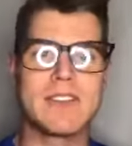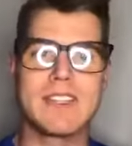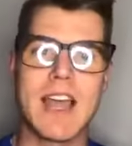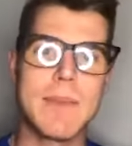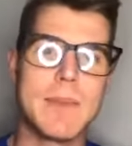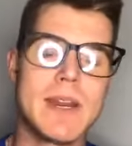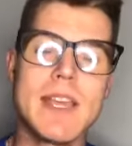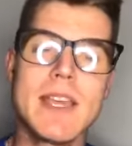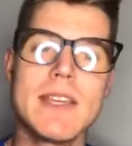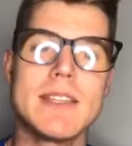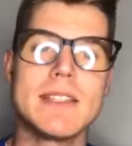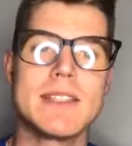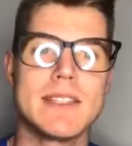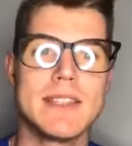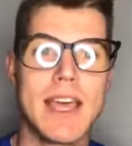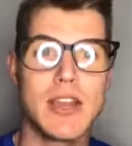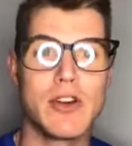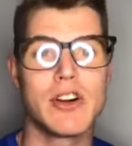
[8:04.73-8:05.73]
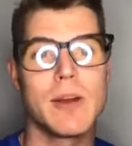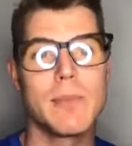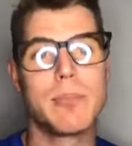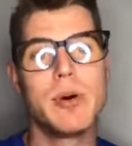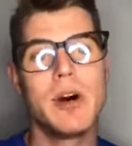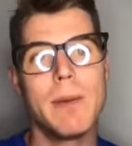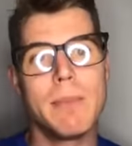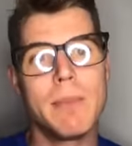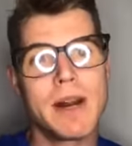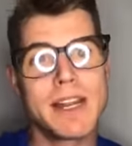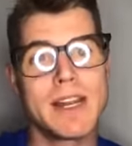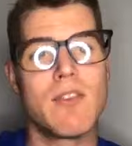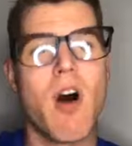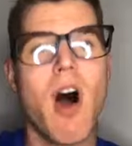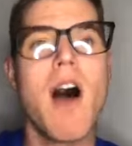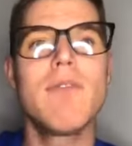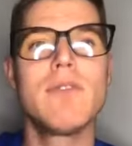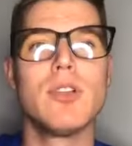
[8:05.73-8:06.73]
time it is that you're going to put money in an
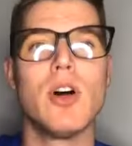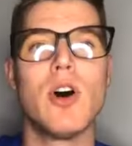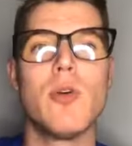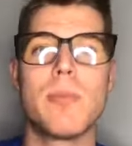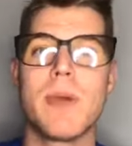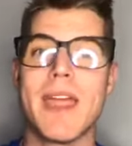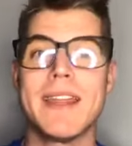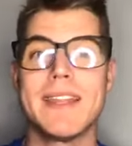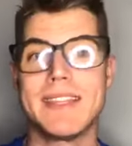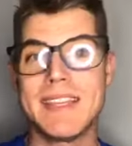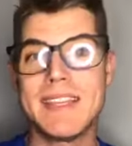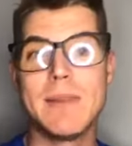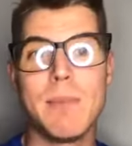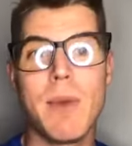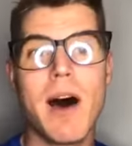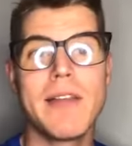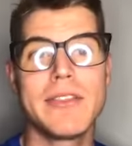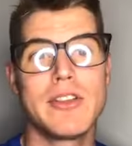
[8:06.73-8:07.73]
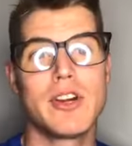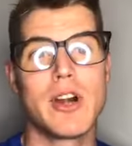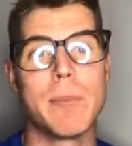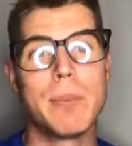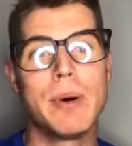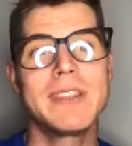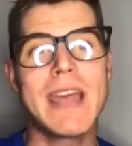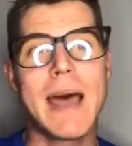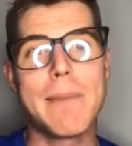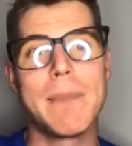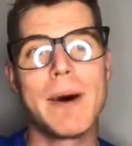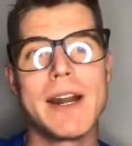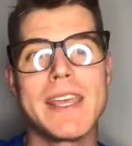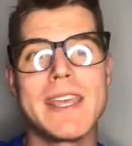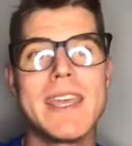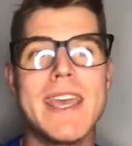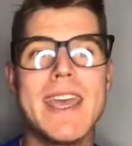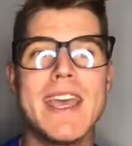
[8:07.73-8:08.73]
envelope and at the end of the month you're going to put that
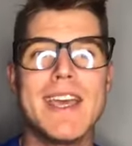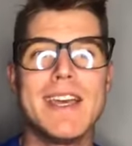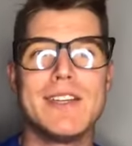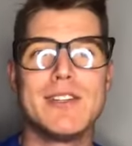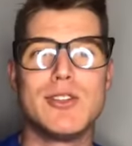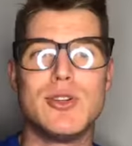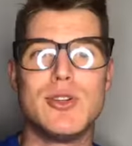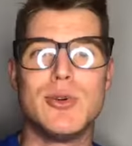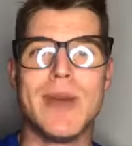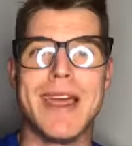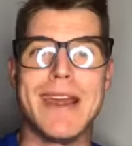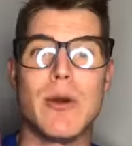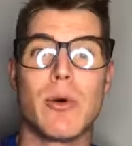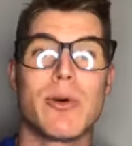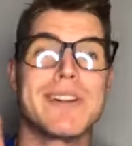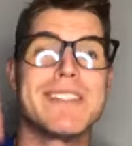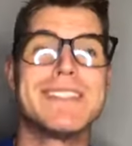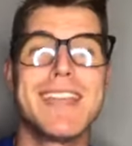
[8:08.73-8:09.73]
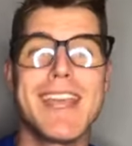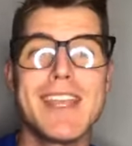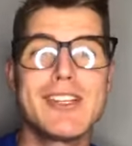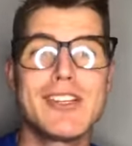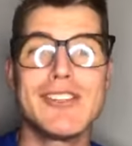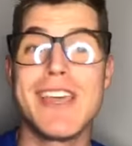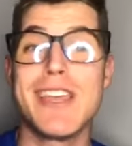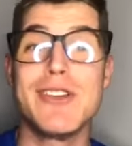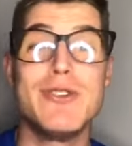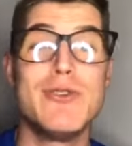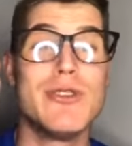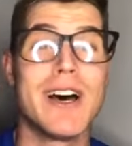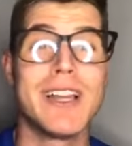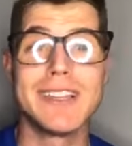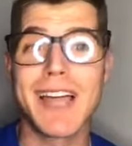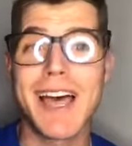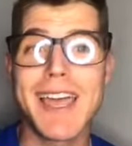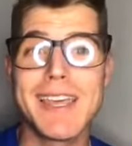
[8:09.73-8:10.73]
money to an organization that you do
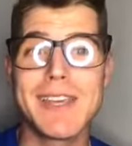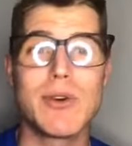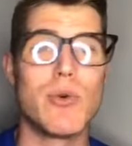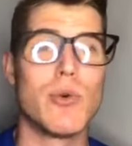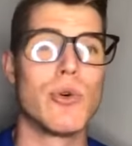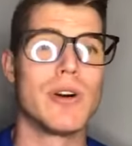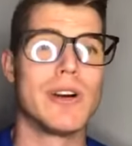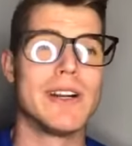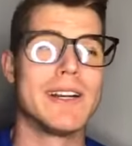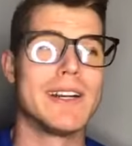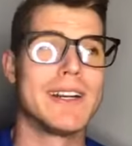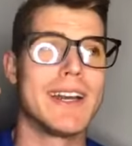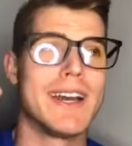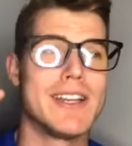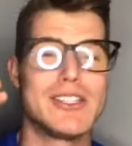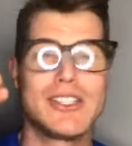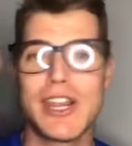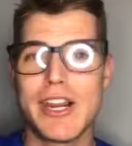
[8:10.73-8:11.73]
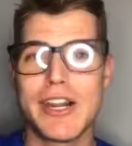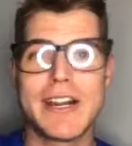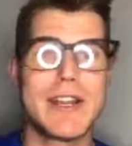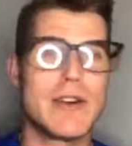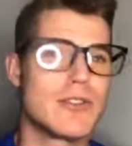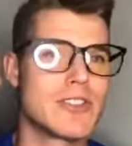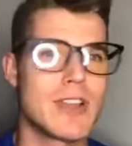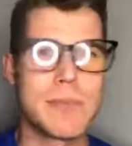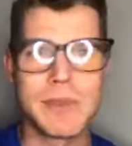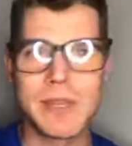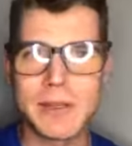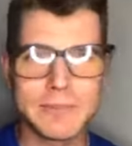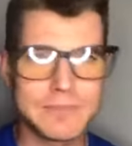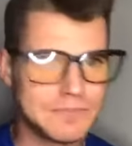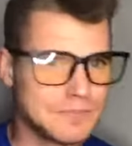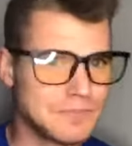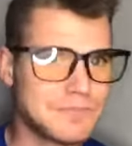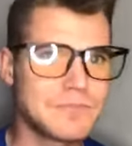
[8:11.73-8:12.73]
not like or a charity or something
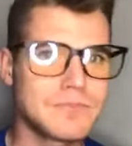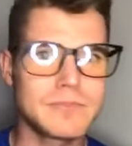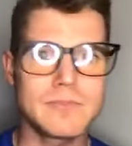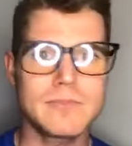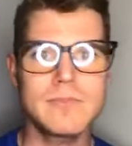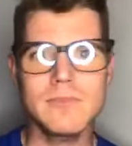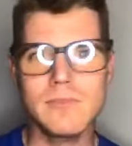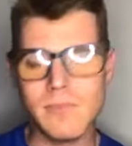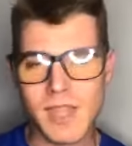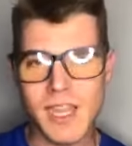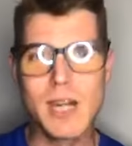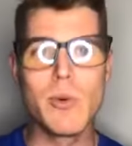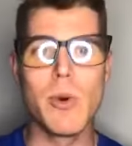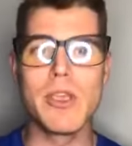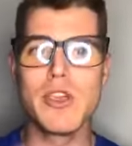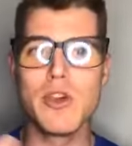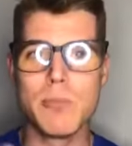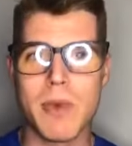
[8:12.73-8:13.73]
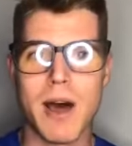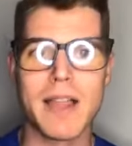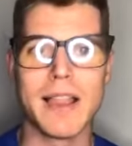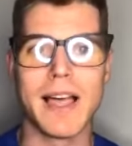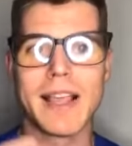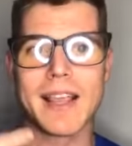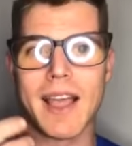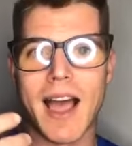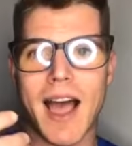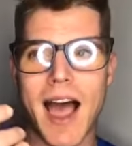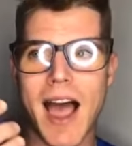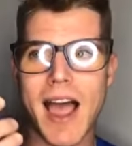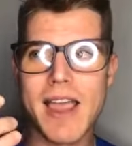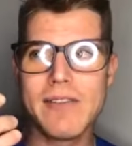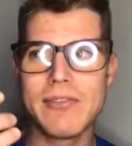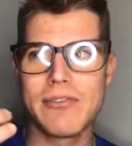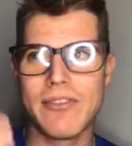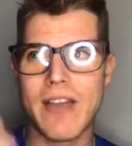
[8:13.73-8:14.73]
anyway you like
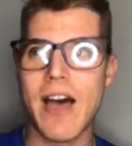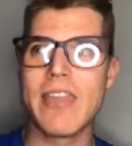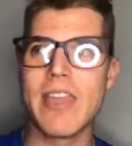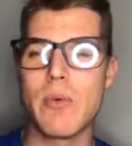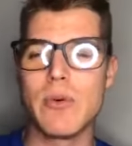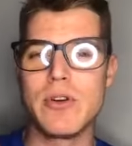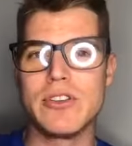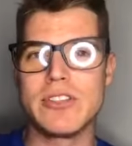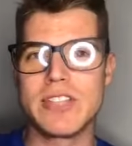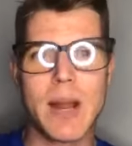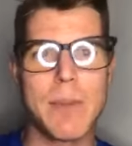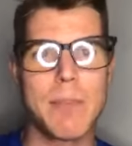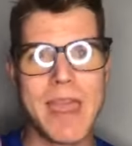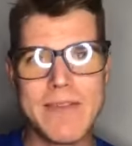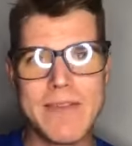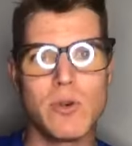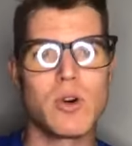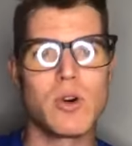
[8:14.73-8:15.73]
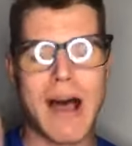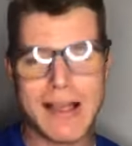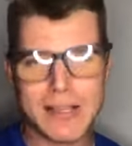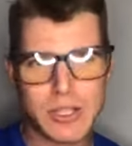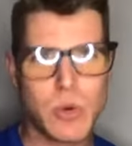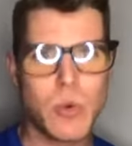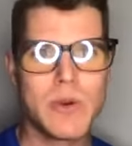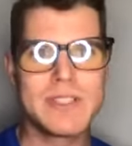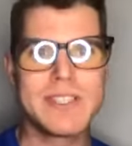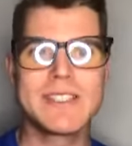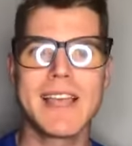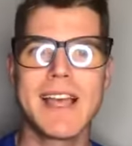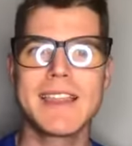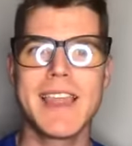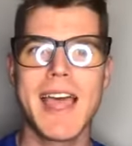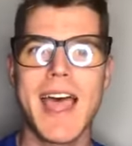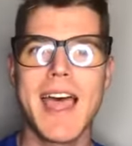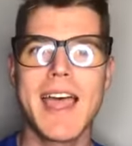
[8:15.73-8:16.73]
i found that when you set up painful consequences
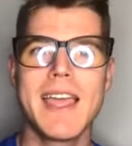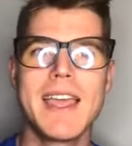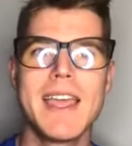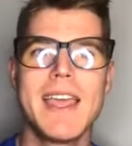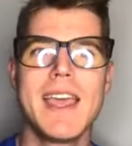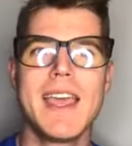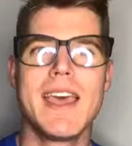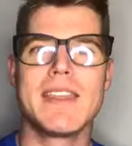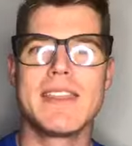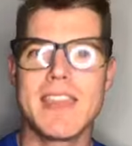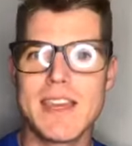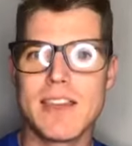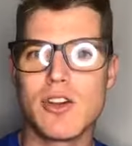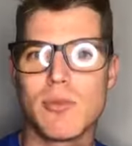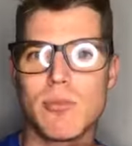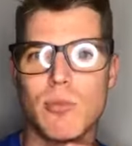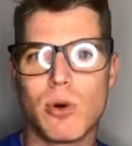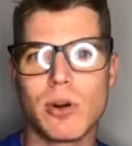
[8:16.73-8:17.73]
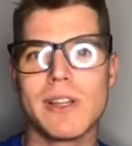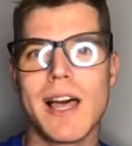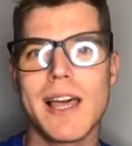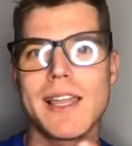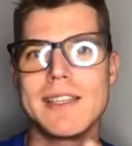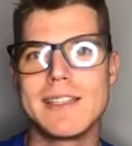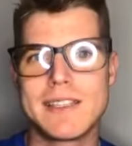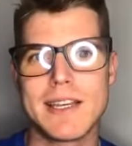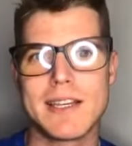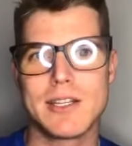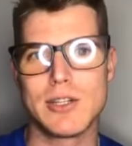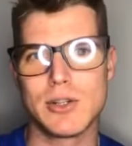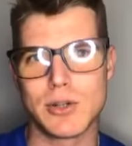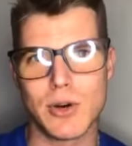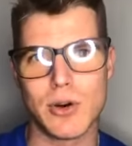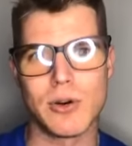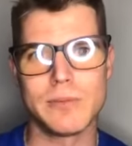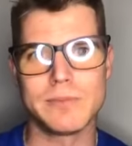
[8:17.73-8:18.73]
like that then you're more likely to stick to
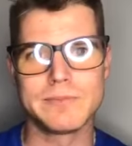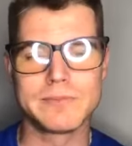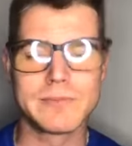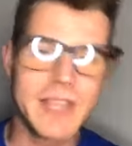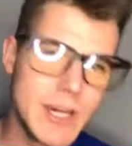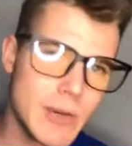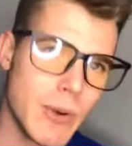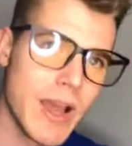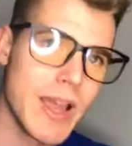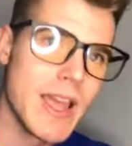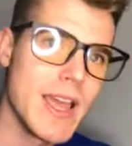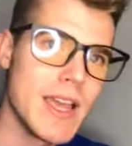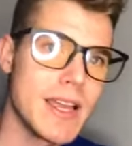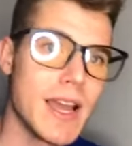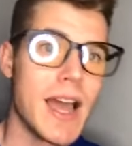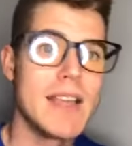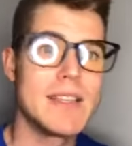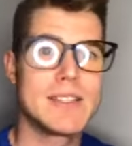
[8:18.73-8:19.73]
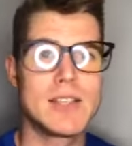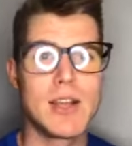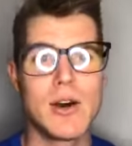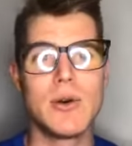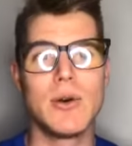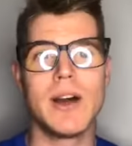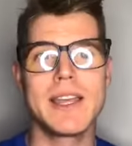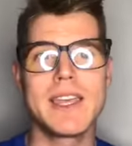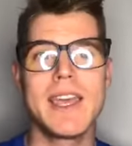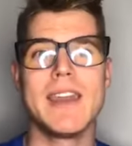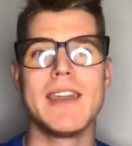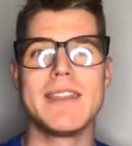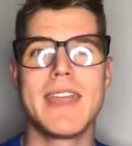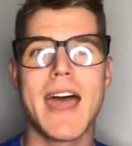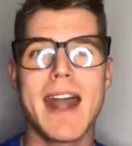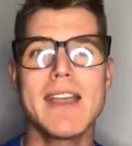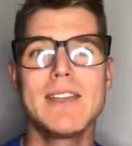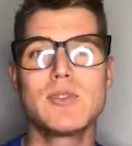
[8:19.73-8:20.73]
your goal anyway guys so again
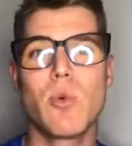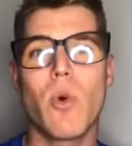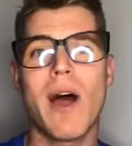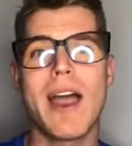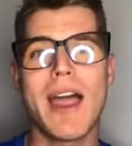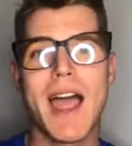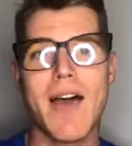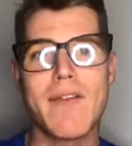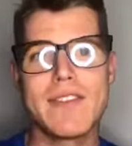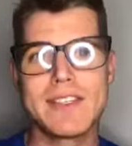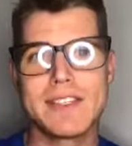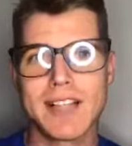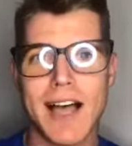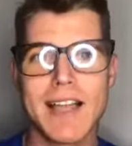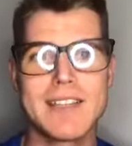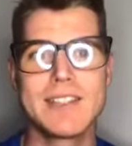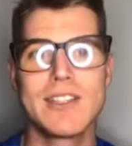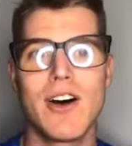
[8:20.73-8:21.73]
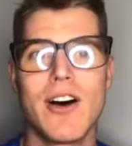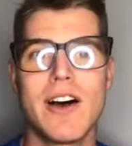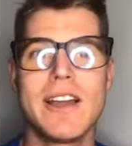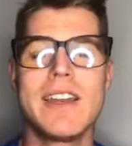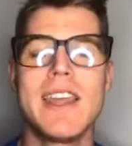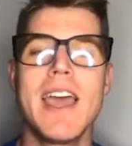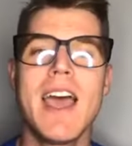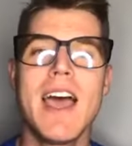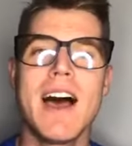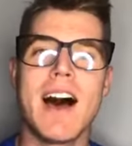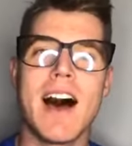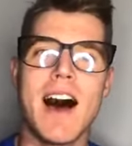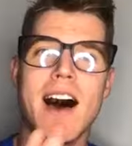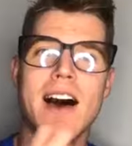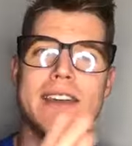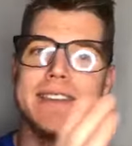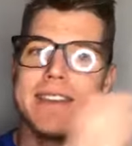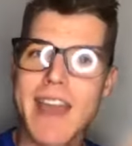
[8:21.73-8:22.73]
that is why i have these glasses on
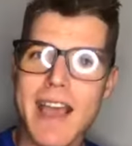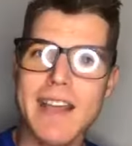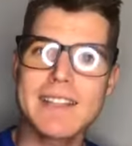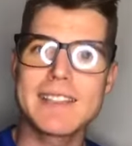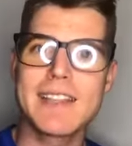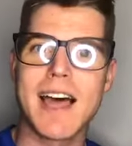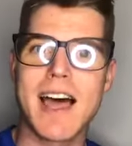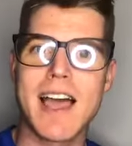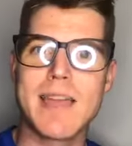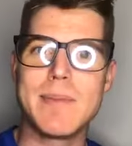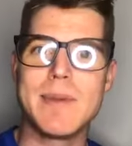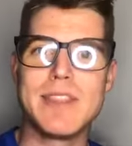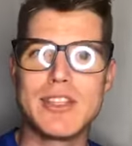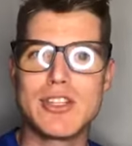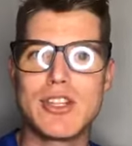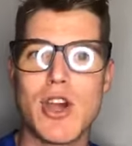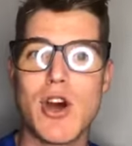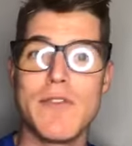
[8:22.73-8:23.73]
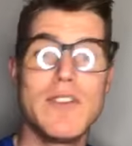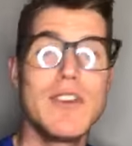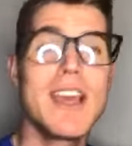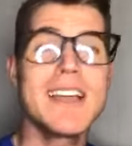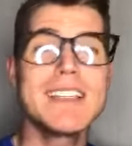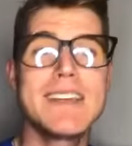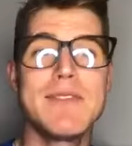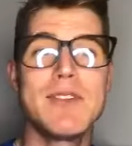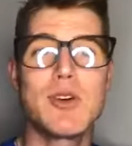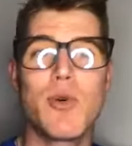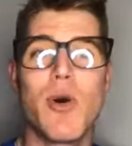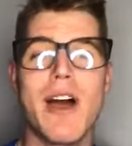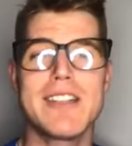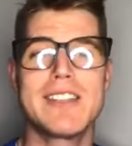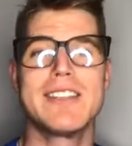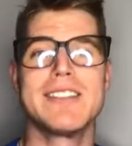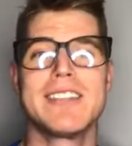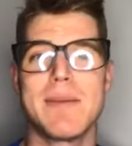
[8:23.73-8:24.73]
next time in the show. If you guys have any
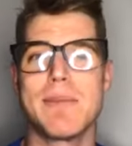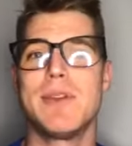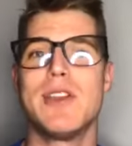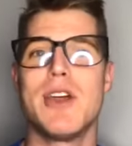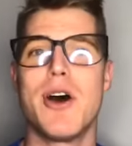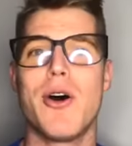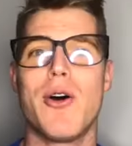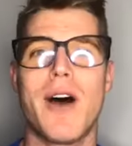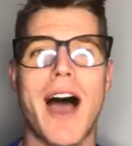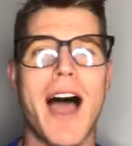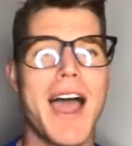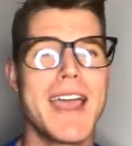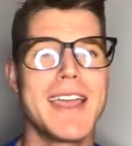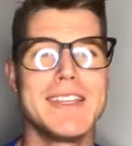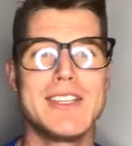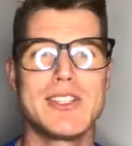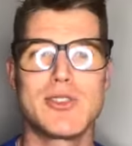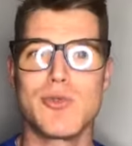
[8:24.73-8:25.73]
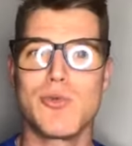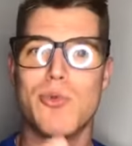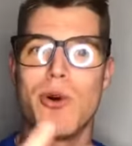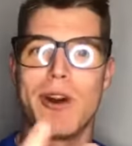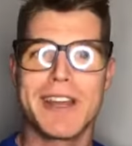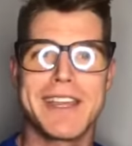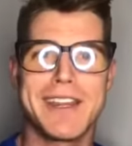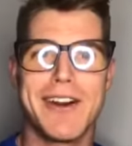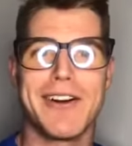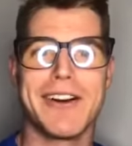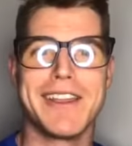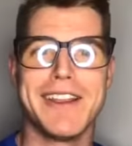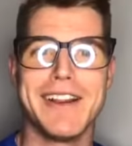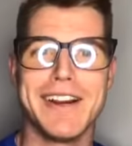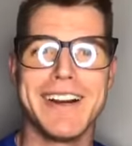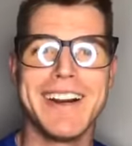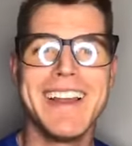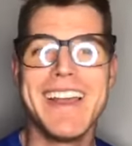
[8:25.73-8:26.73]
questions, let me know. I just want to get on
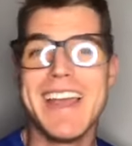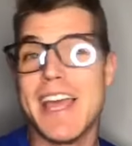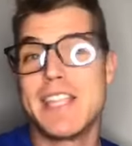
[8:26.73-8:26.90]
here.